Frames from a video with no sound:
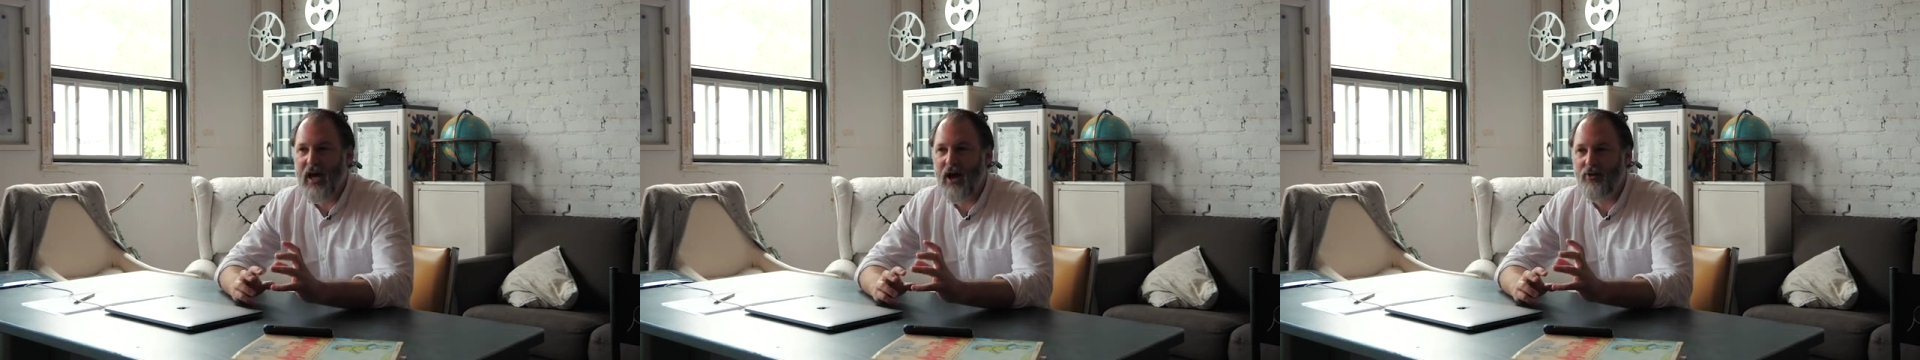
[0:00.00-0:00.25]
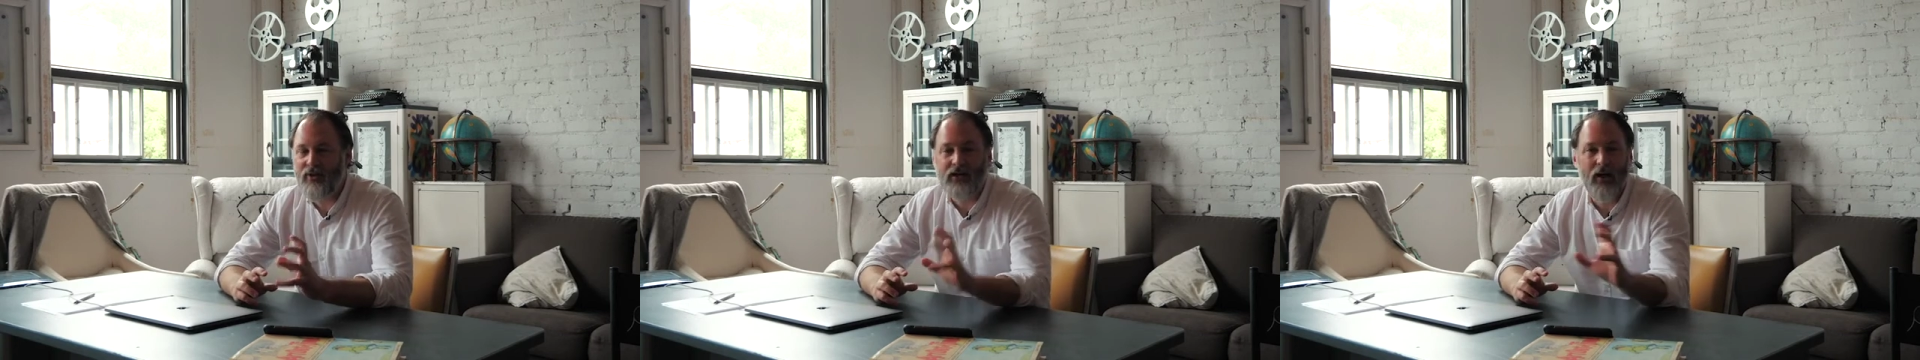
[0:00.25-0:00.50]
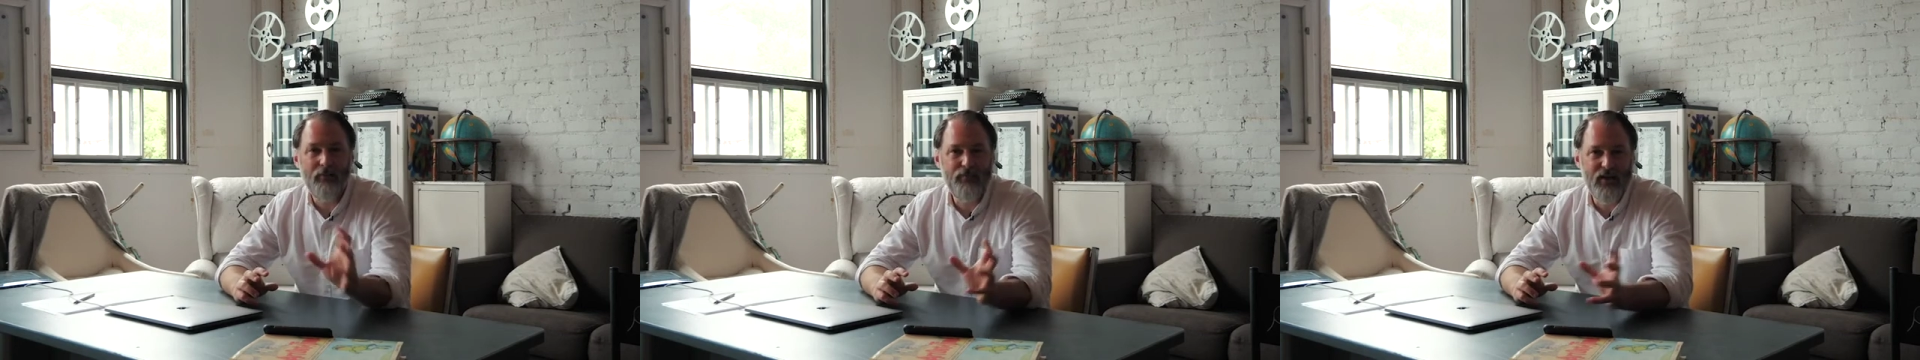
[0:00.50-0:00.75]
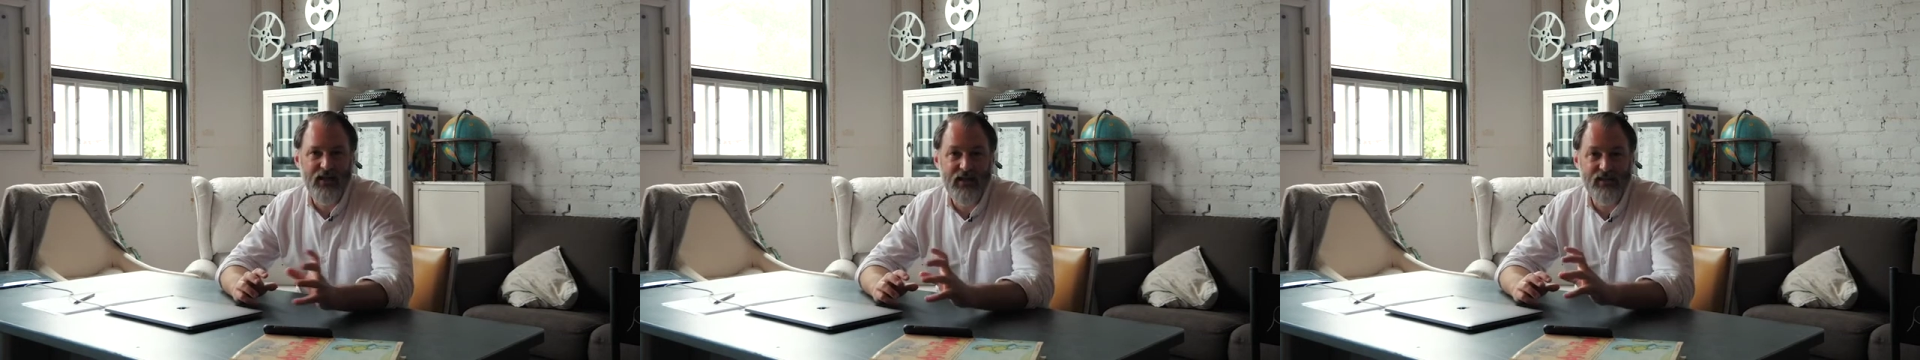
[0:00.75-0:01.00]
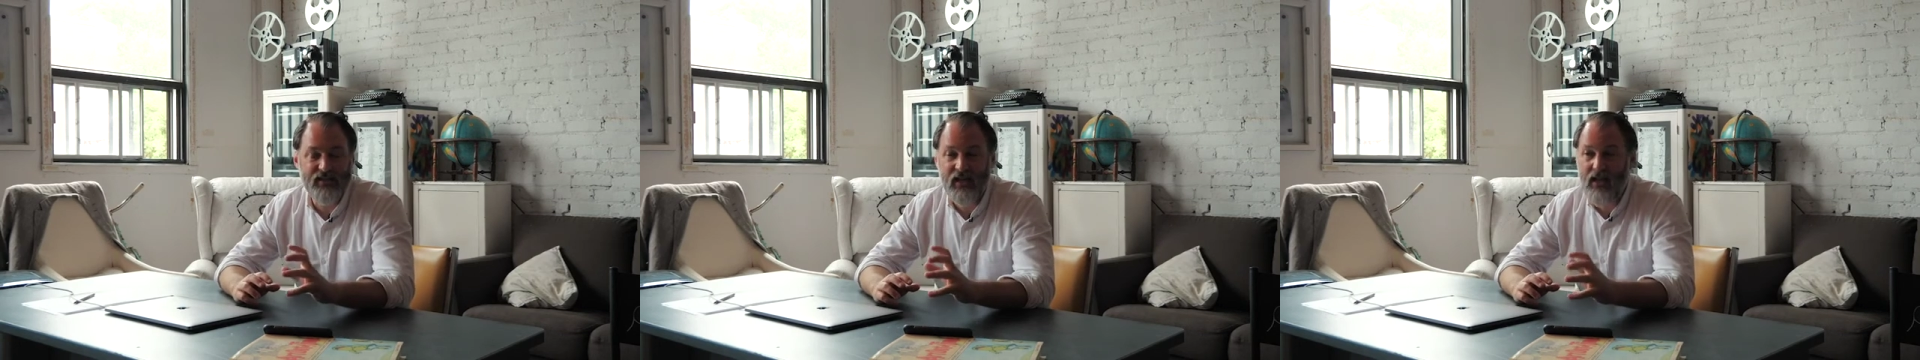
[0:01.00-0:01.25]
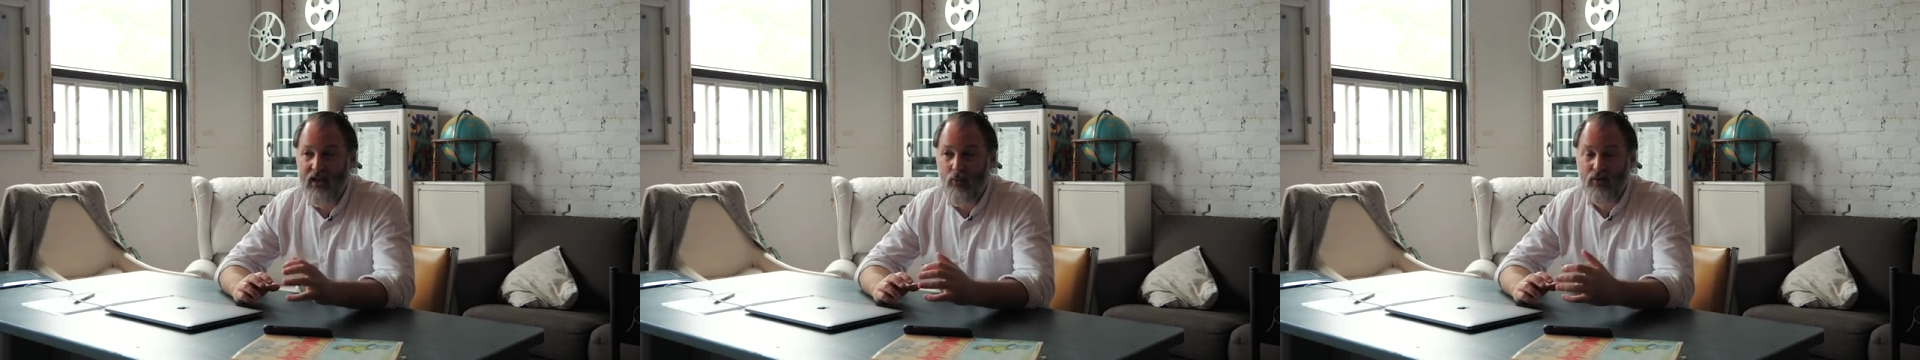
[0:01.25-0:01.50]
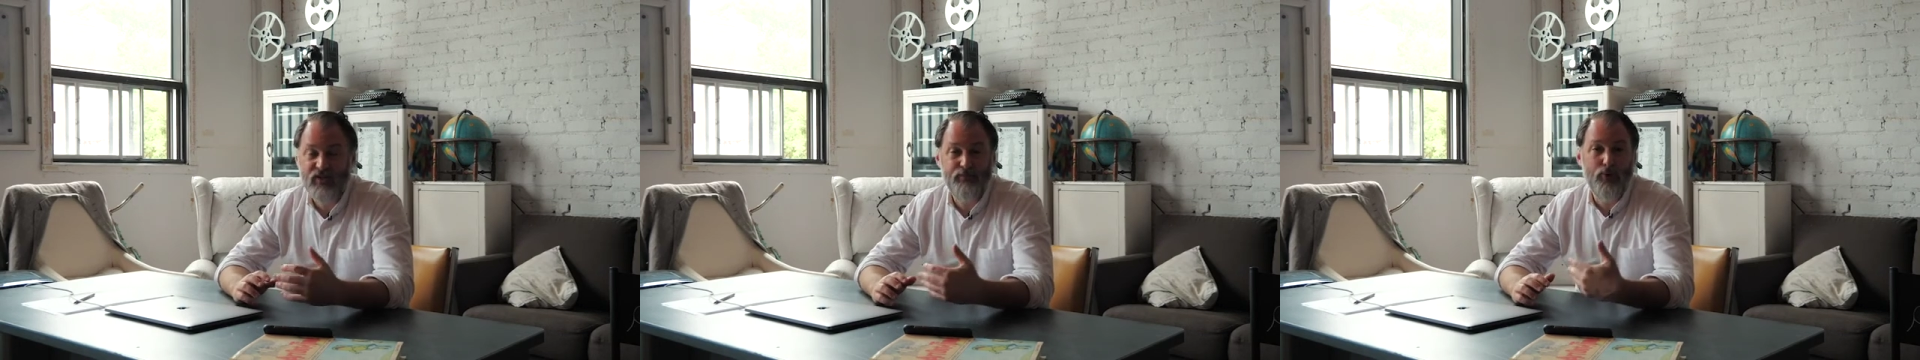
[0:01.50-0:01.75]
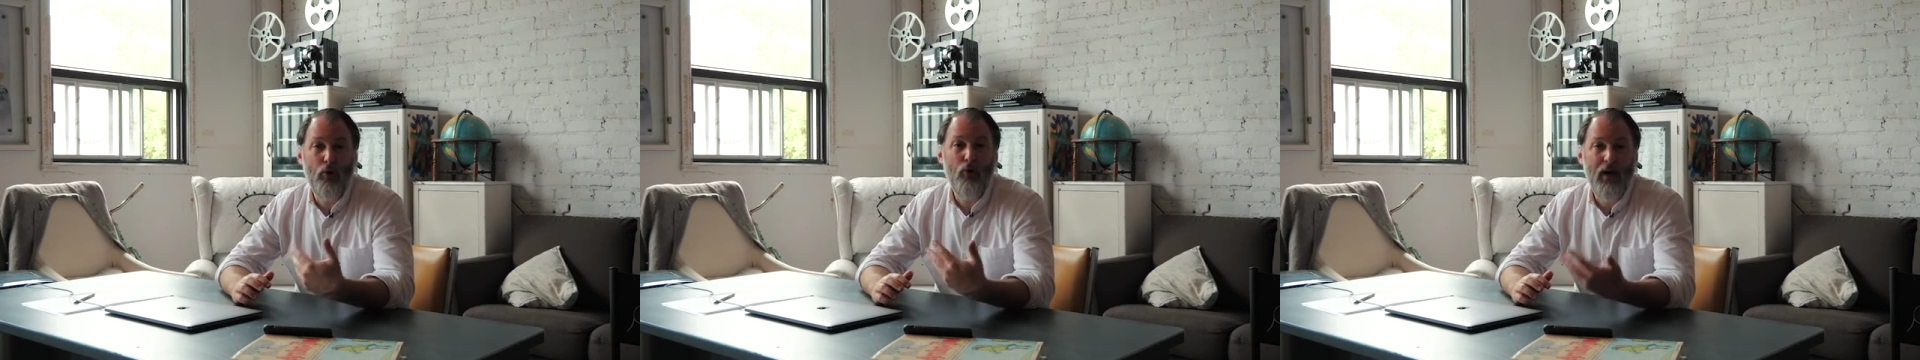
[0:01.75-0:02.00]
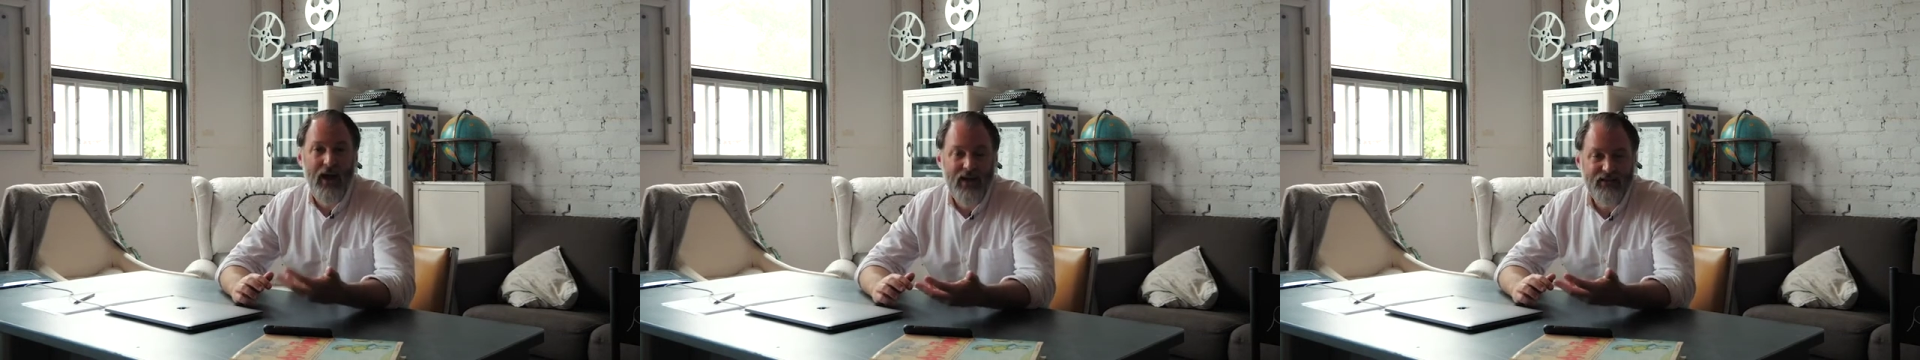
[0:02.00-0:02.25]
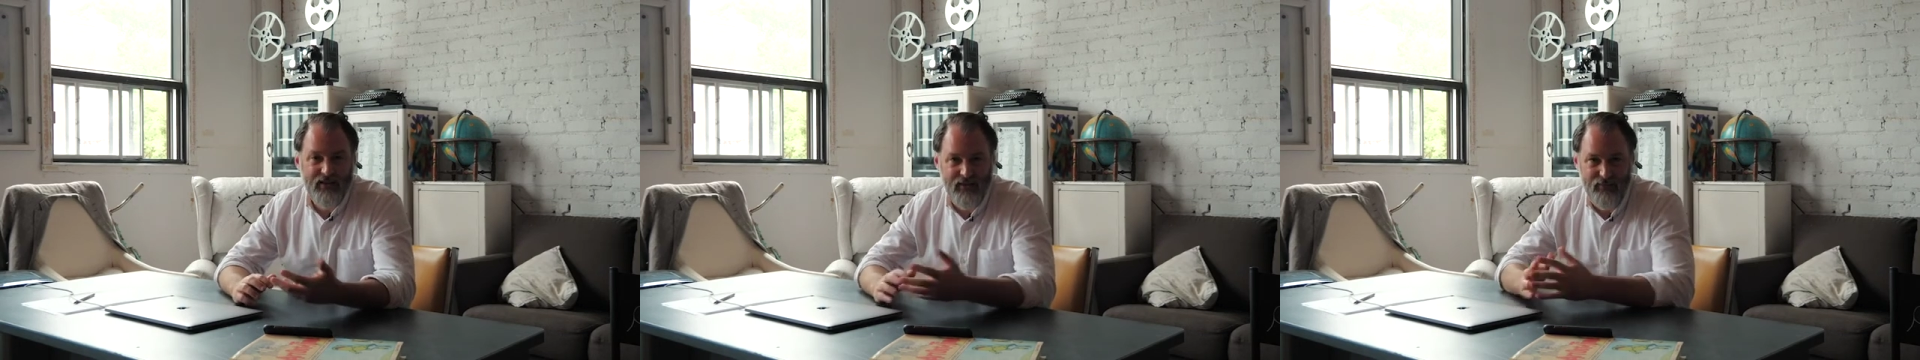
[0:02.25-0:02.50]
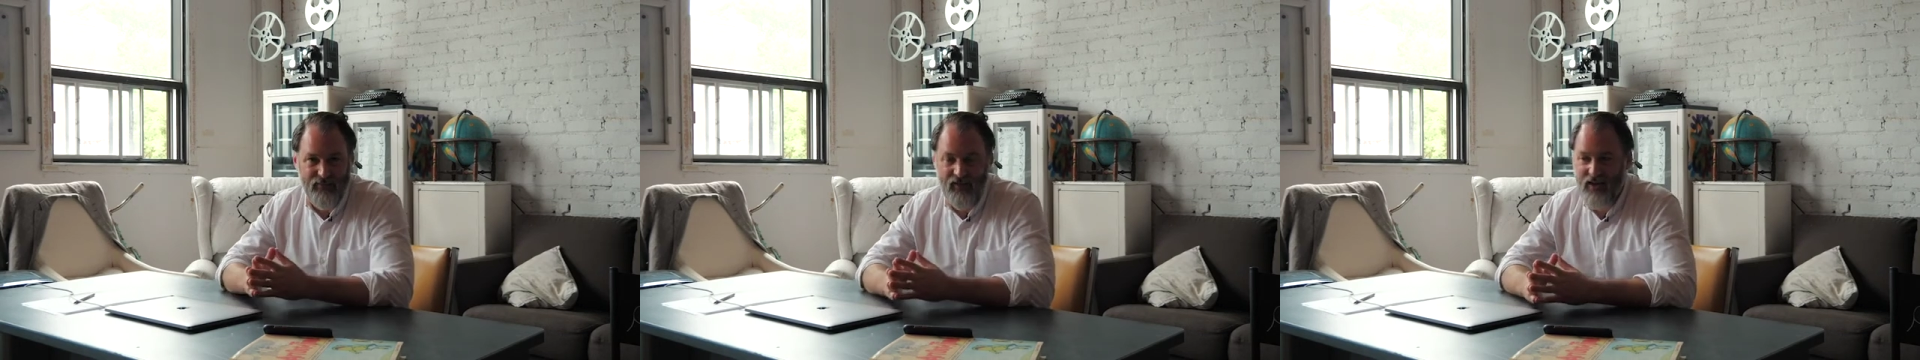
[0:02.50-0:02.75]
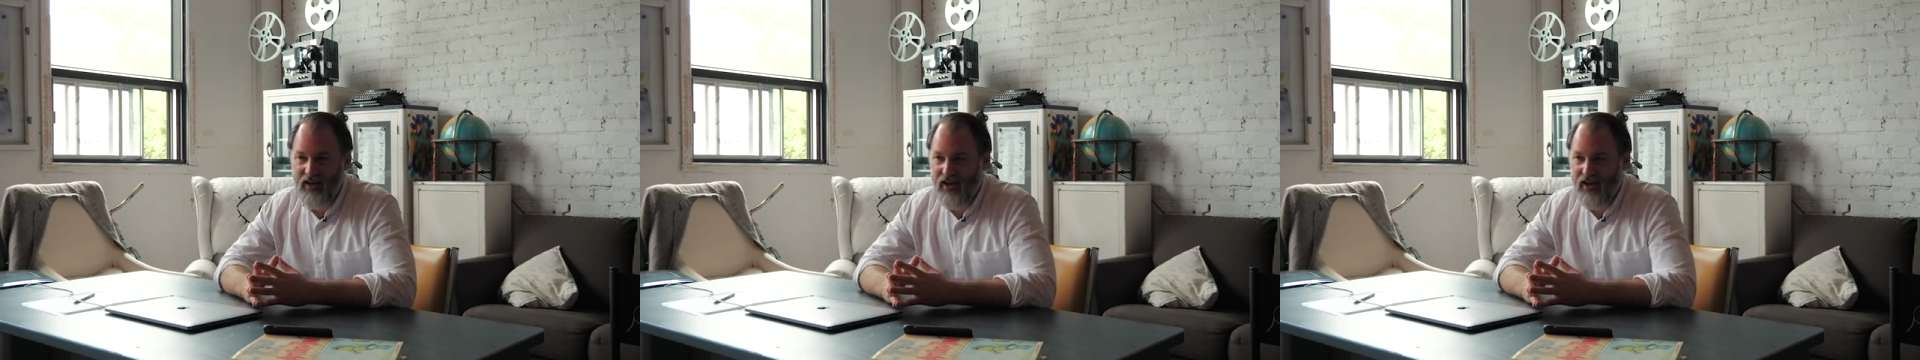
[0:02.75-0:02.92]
how the company was proactive